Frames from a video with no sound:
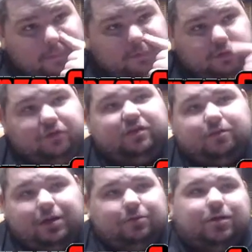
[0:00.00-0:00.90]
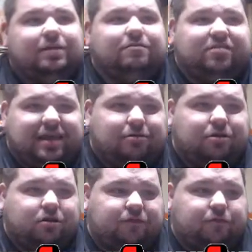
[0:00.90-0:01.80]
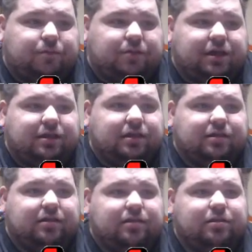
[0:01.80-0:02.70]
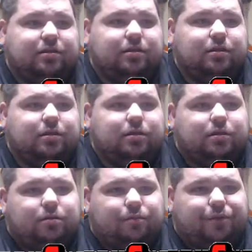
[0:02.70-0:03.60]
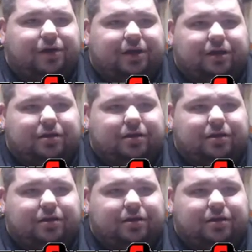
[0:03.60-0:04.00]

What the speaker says: reason why you want to have the sound on for when playing this. But